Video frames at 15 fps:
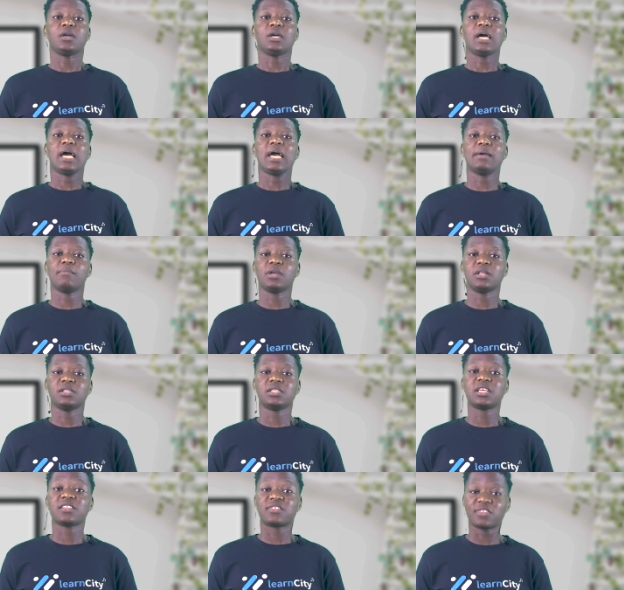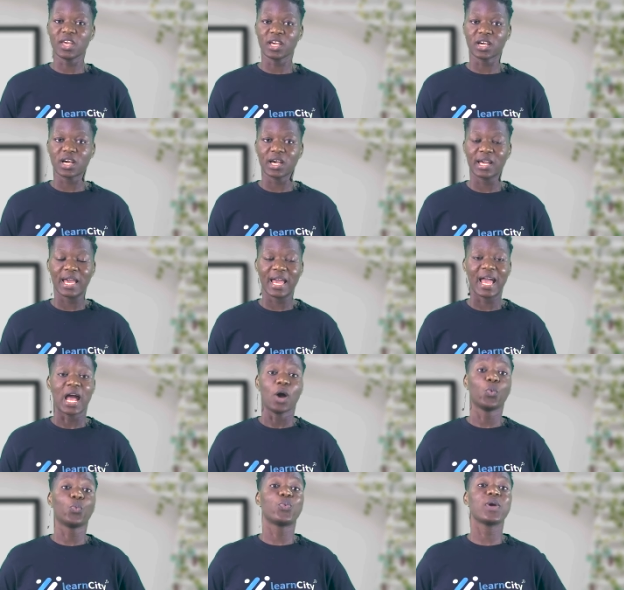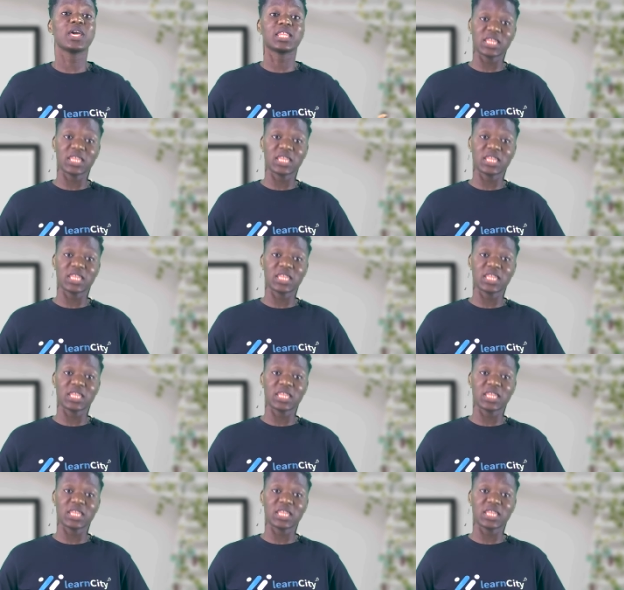I mean, they think, we